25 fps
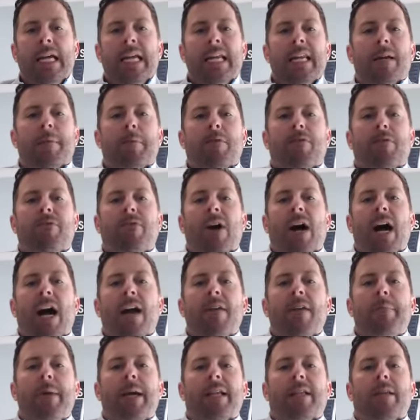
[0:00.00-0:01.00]
Number
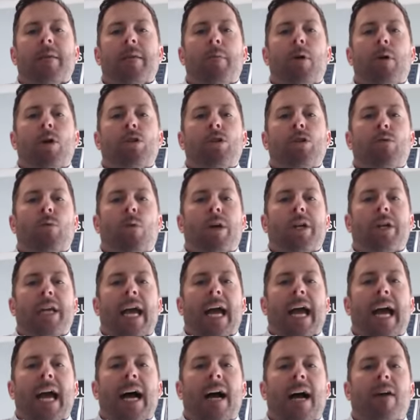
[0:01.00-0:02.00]
five, make the most of what you
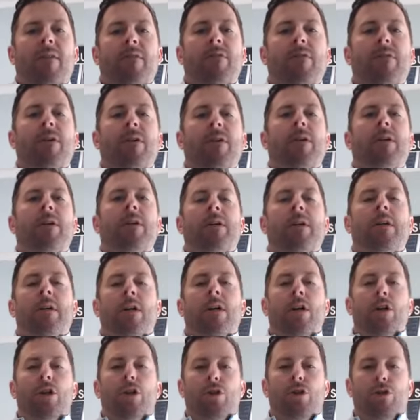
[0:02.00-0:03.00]
have.
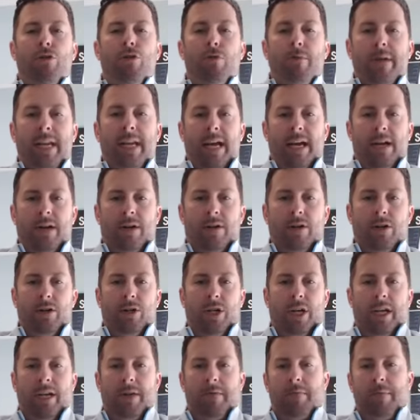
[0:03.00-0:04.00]
Human
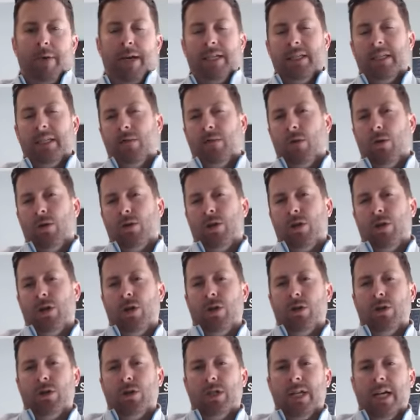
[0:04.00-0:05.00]
energy, basically, I wrote the
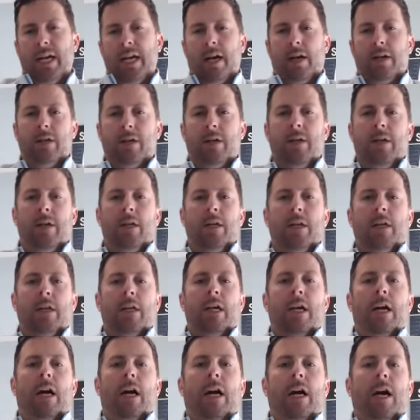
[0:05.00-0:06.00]
notes down.
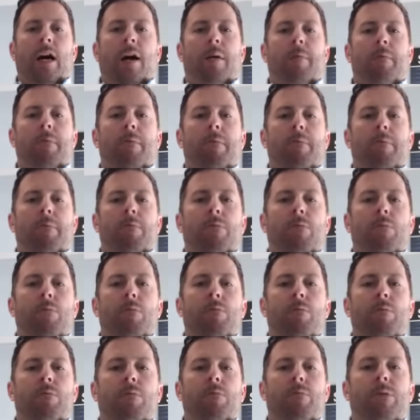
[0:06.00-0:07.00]
Um,
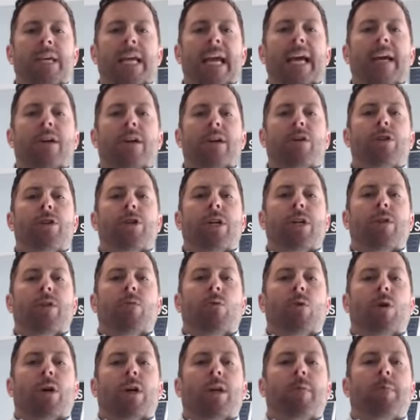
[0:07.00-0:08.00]
the energy in
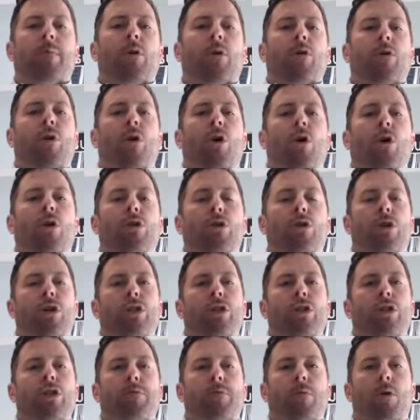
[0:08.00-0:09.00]
working both harder
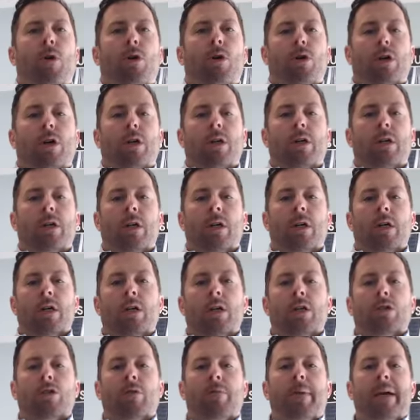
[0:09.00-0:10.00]
and smarter.
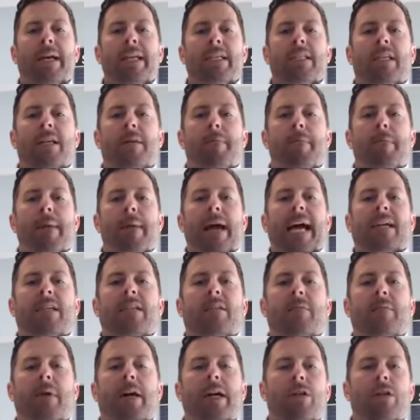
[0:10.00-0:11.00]
So basically,
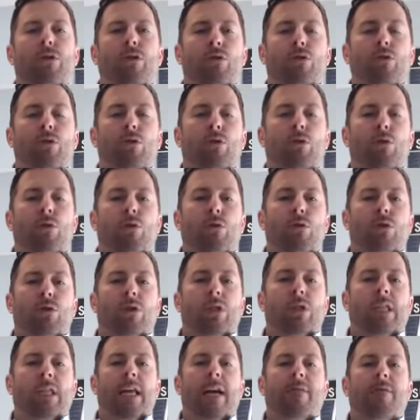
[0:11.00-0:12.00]
maximize your tools,
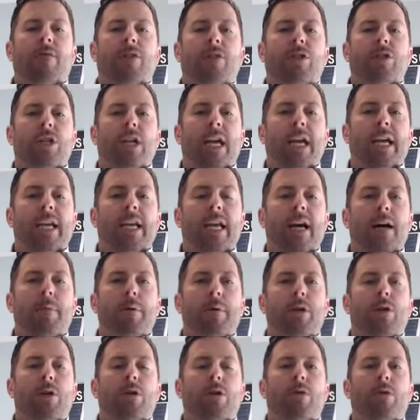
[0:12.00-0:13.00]
leverage
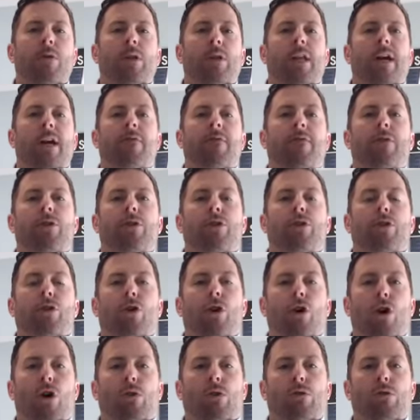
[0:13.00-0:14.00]
KW, leverage your
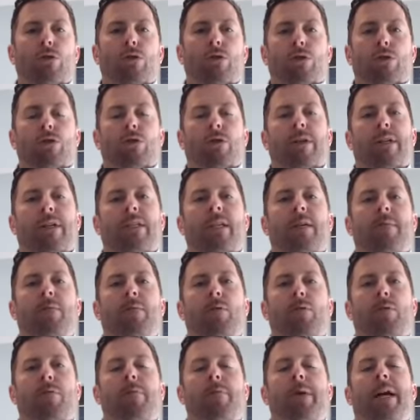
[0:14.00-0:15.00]
culture. So, example
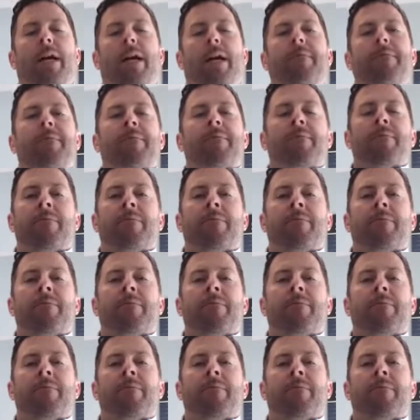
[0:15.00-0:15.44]
with me,